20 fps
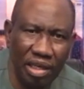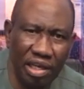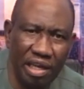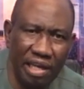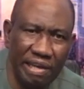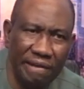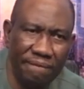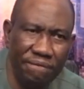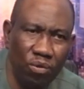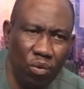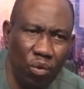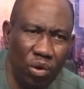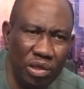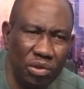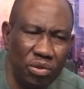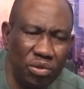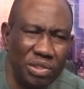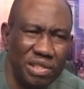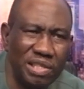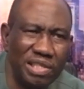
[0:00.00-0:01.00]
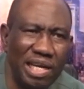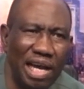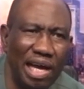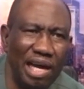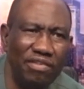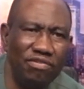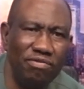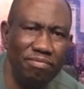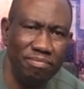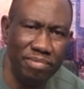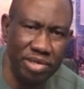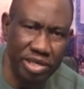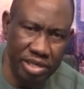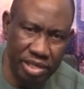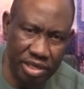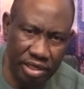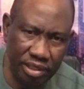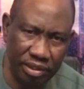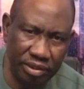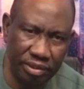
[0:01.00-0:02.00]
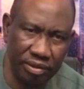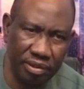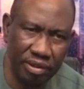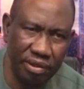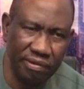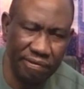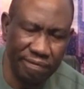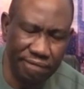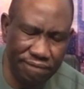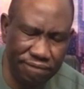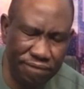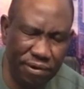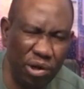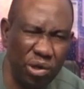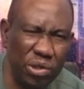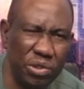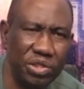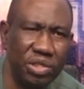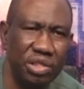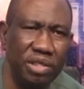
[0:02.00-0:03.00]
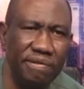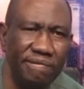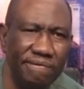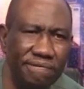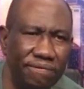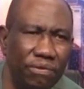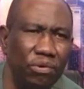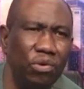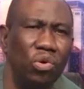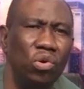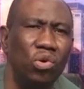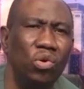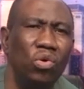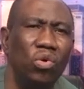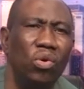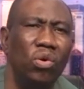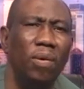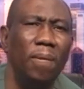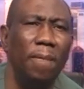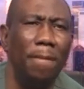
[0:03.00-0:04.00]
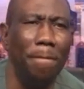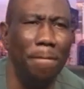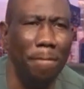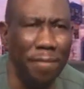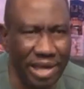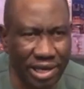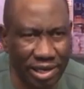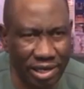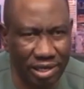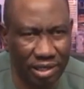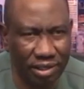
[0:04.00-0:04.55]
if you want to serve me, first follow me.